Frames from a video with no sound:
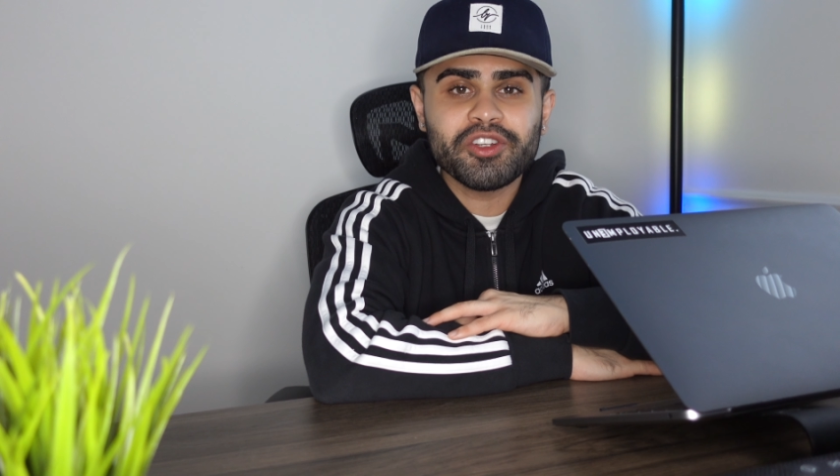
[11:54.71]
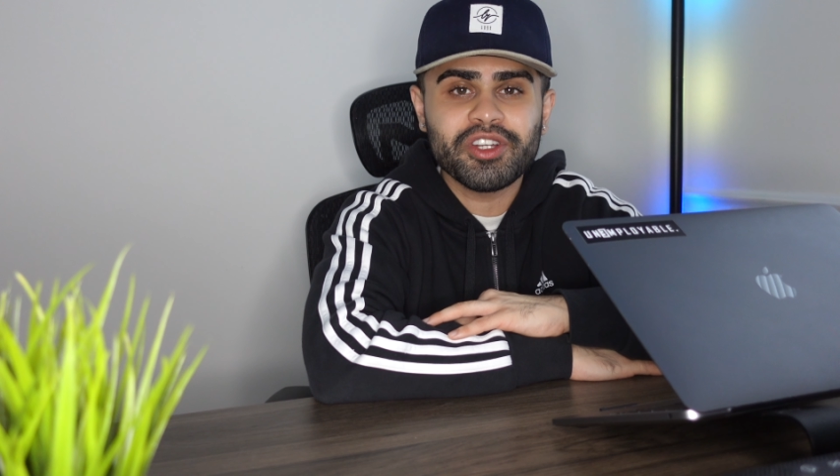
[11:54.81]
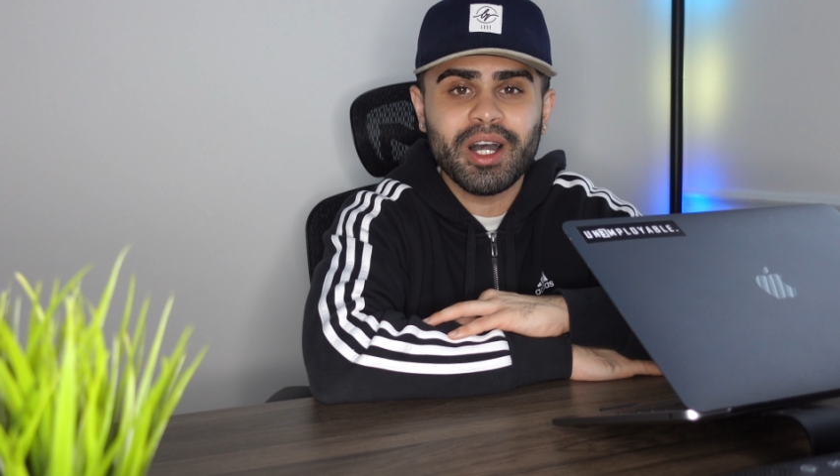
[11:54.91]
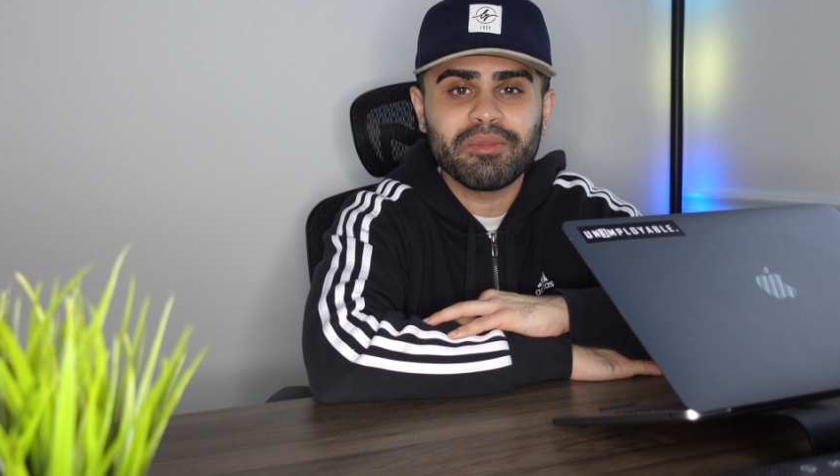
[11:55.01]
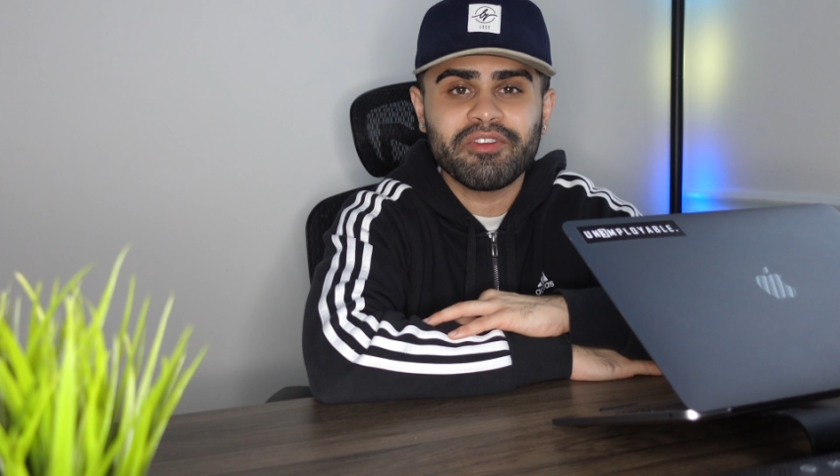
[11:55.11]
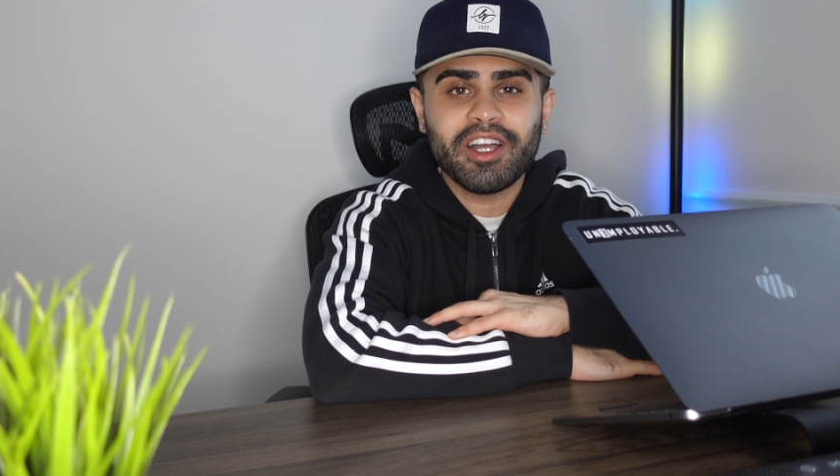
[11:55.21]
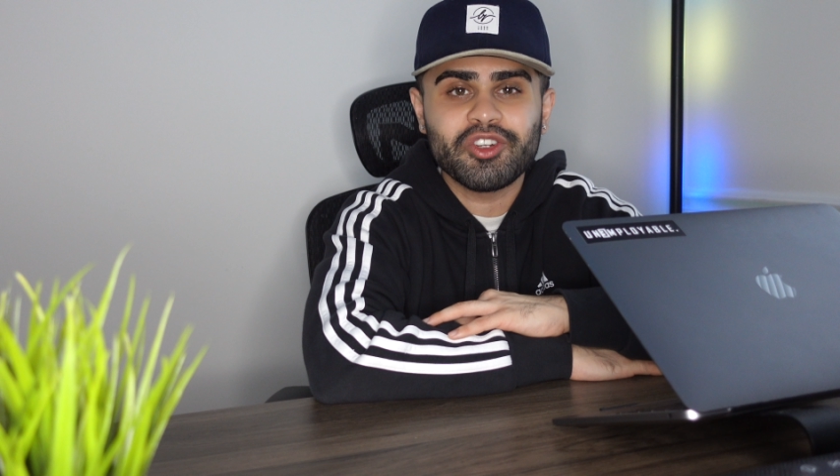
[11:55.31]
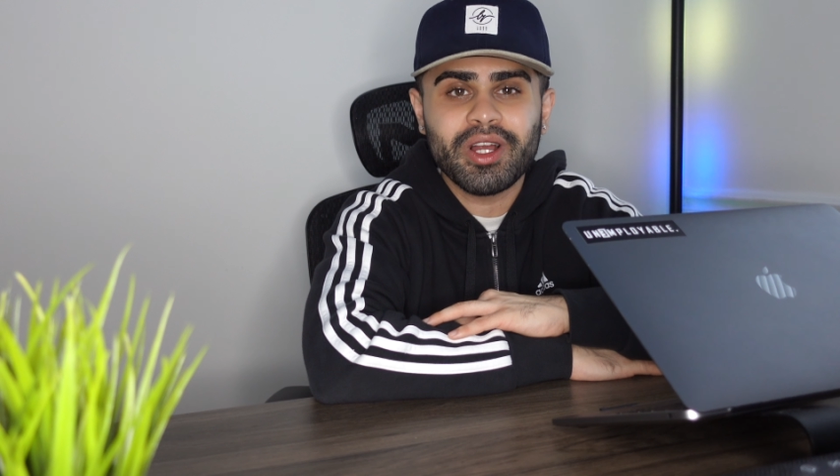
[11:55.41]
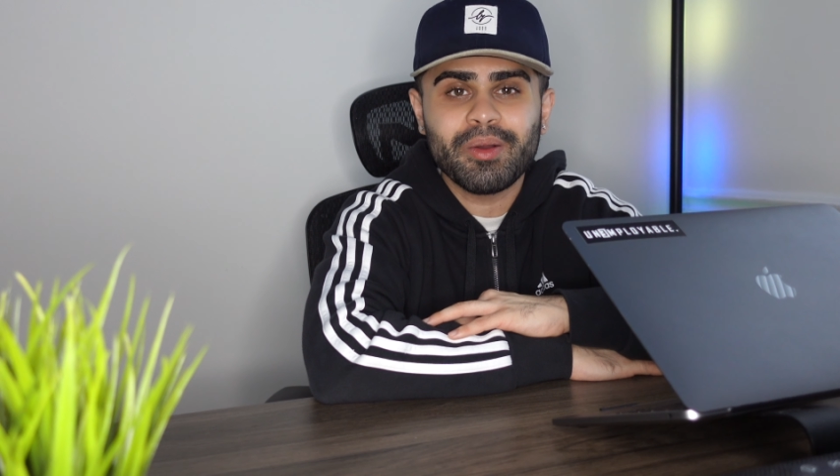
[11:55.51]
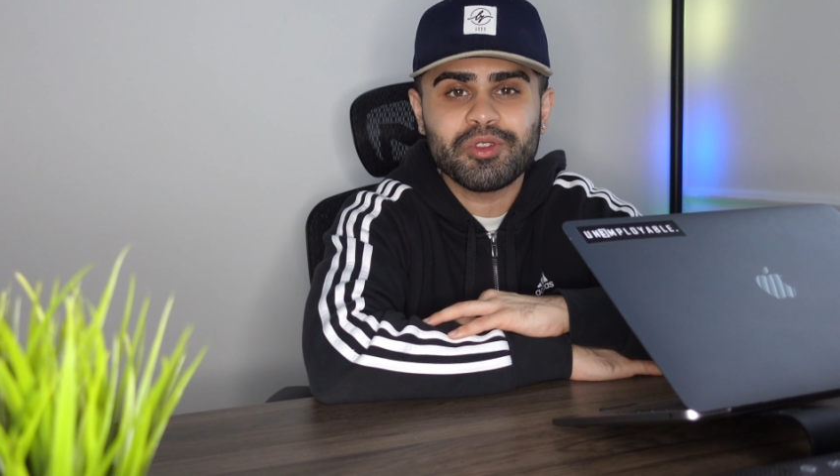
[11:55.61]
Shopify
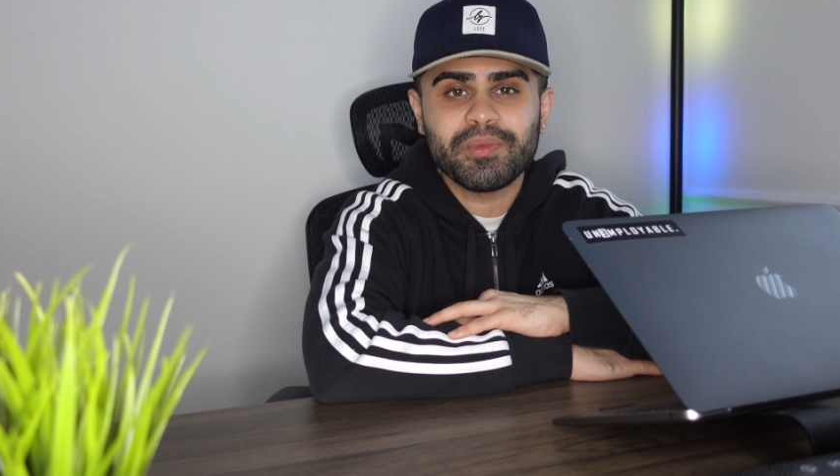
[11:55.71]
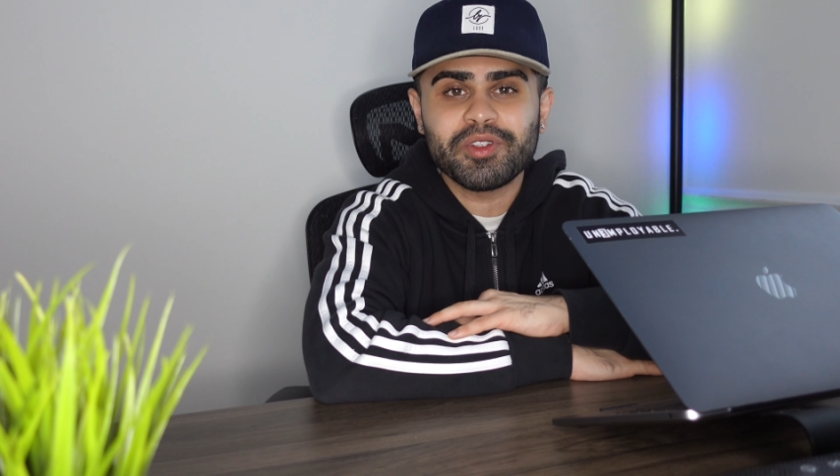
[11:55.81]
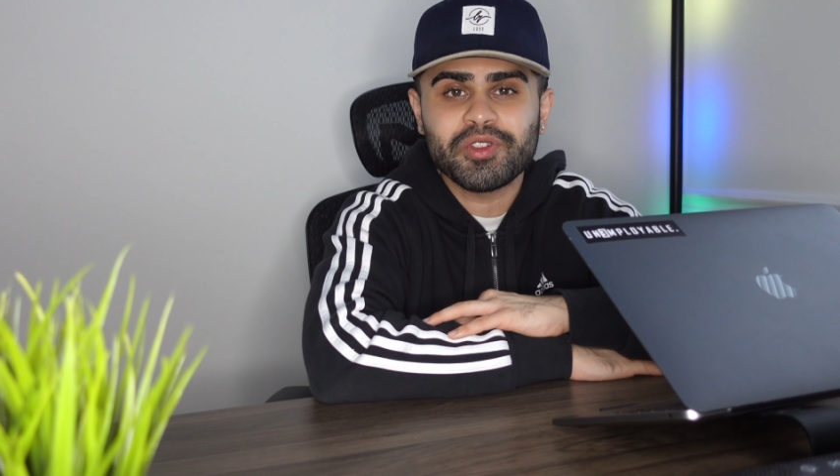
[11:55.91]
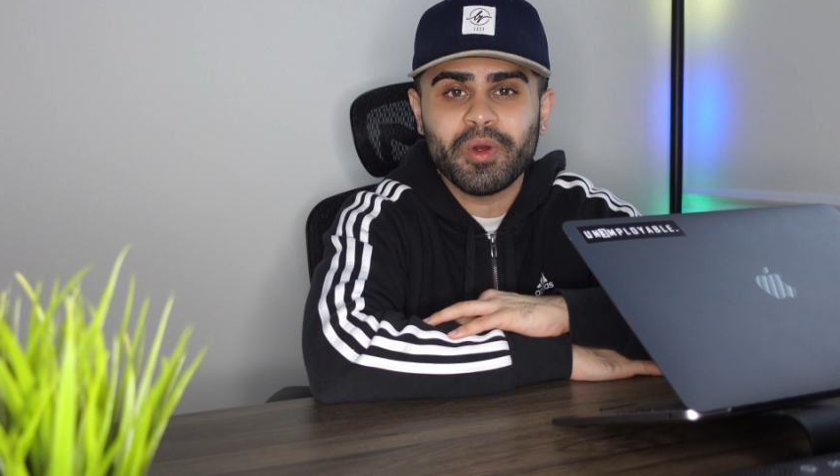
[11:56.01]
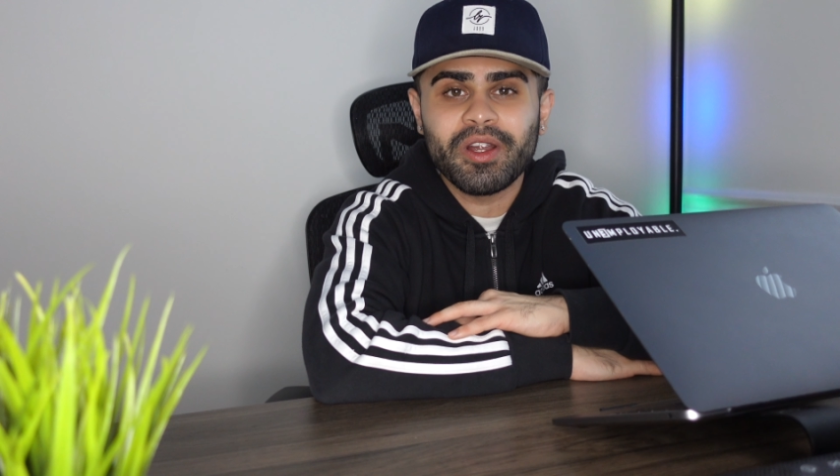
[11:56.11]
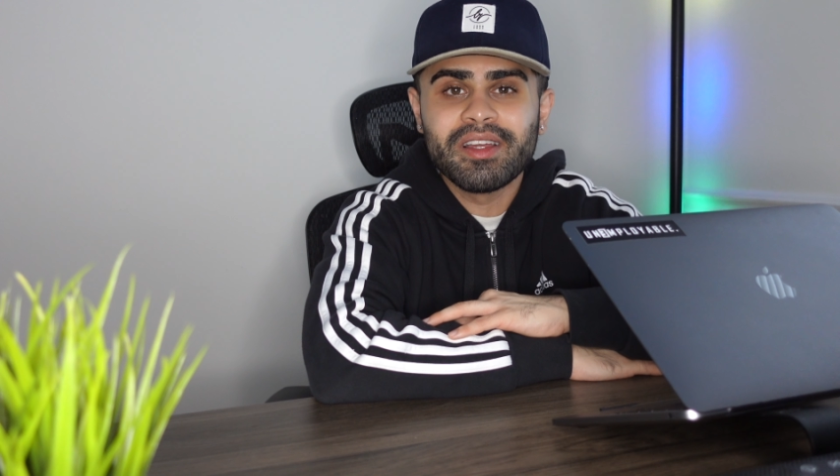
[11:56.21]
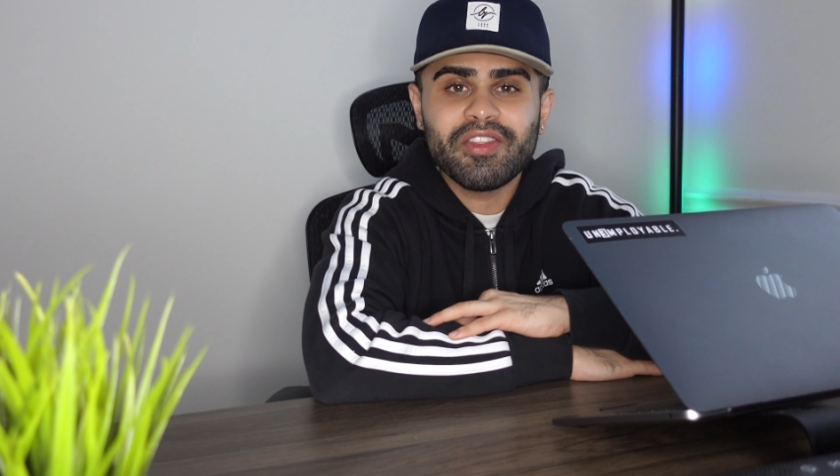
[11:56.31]
dropshipping store.